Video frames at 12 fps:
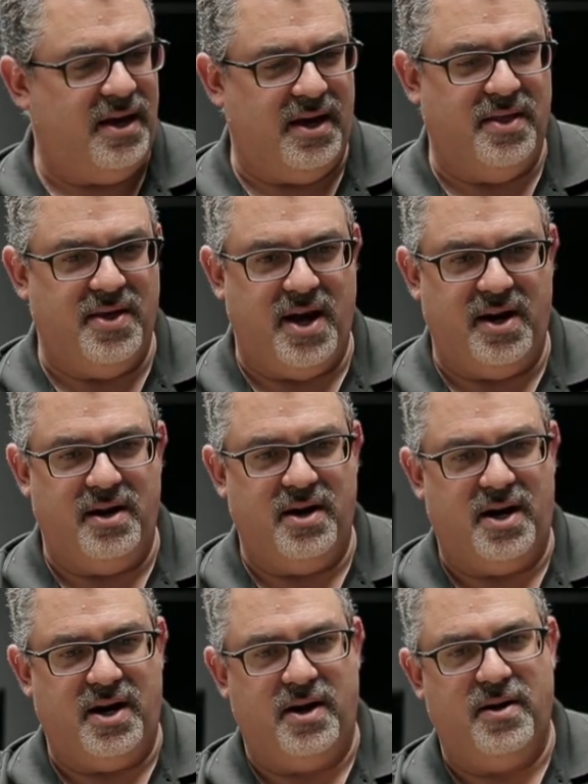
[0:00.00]
and then
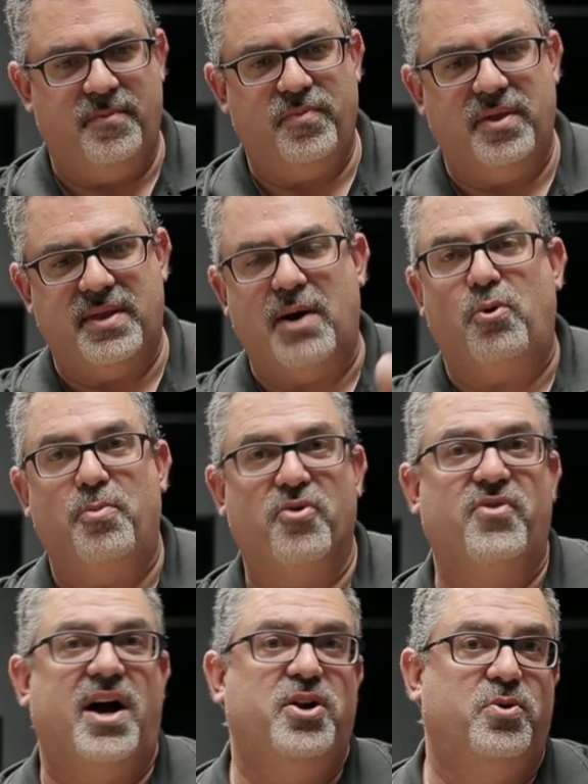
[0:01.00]
uh, that will
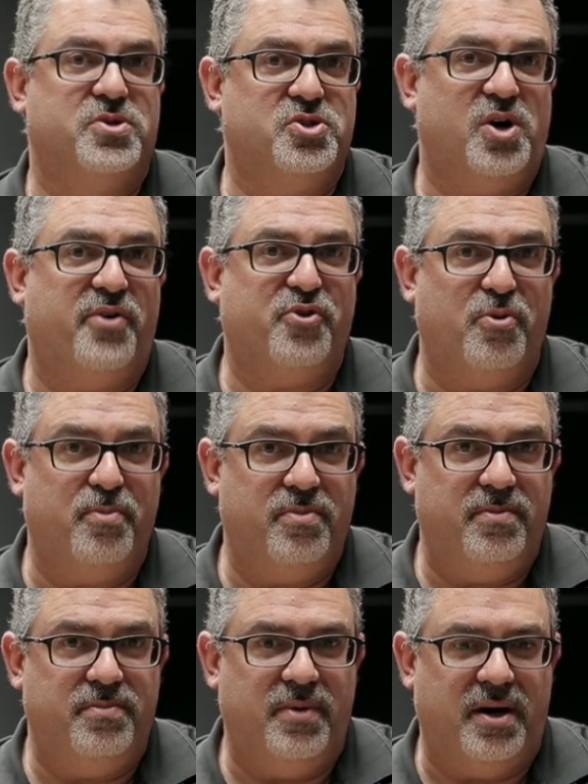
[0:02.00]
provide you a softer
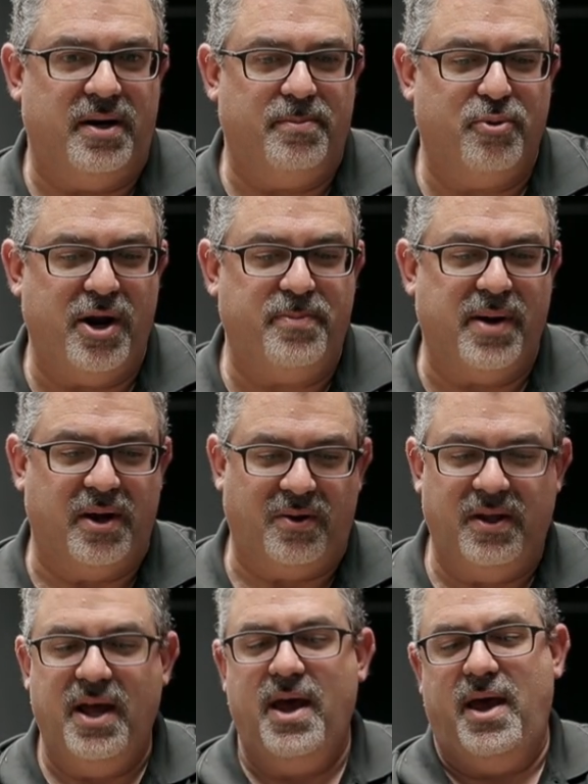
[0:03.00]
uh, brake
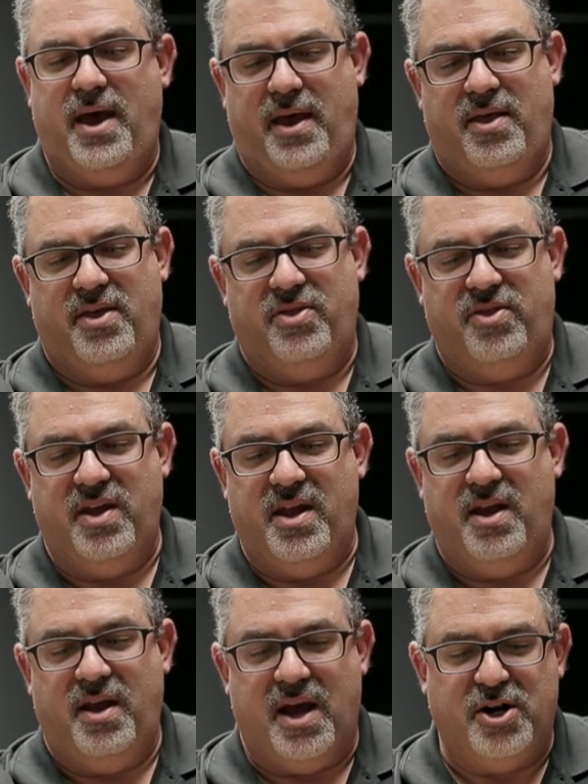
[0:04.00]
pedal.
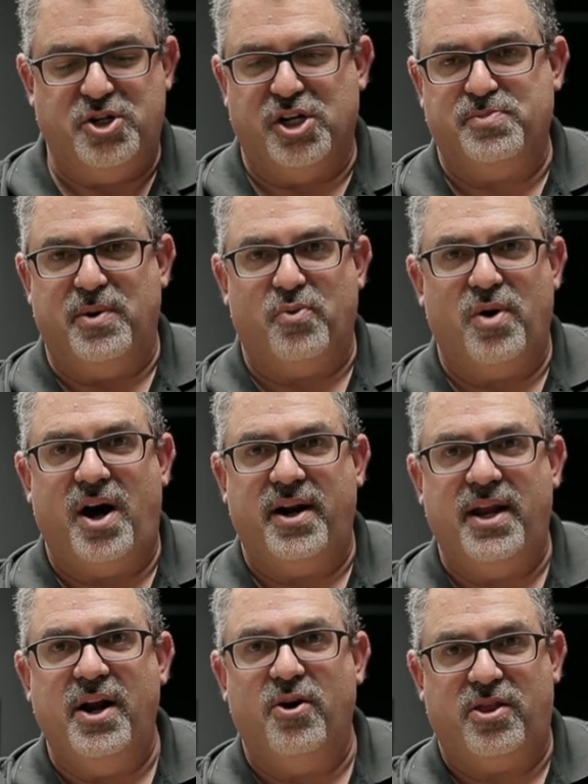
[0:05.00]
The adjustment
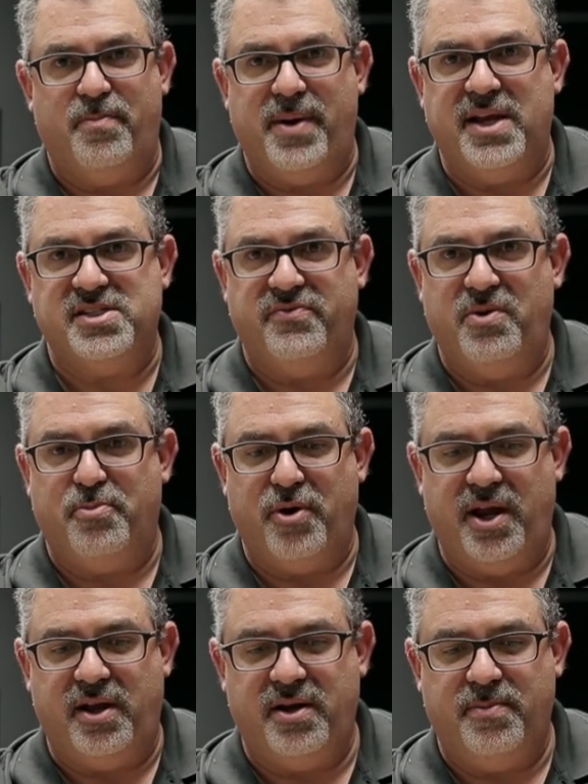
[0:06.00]
rod here at the base of the
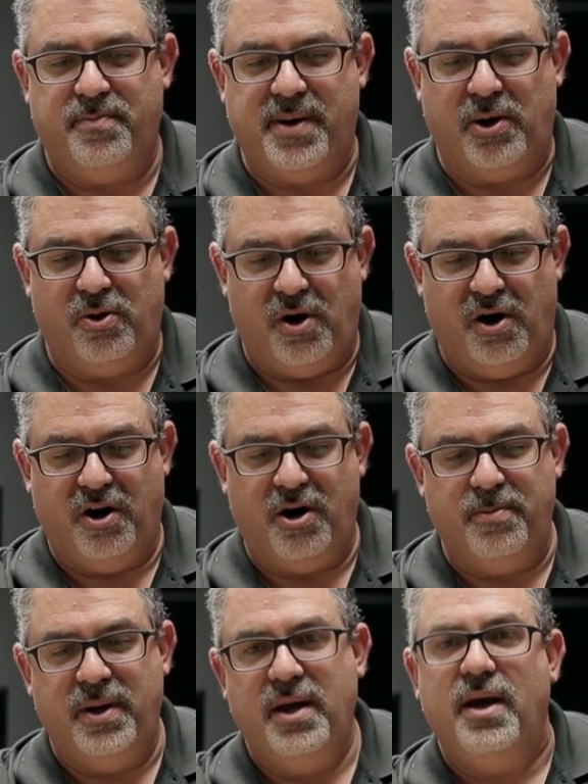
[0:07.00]
brake pedal
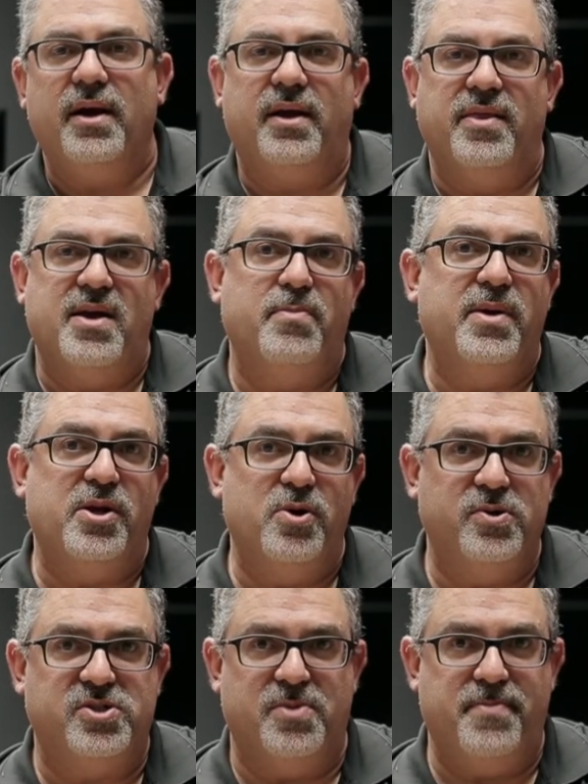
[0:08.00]
arm can then be
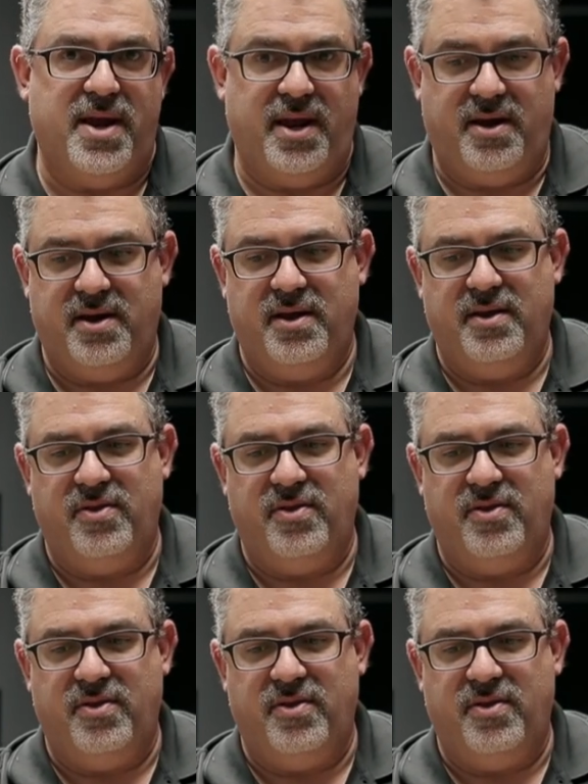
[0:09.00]
used to make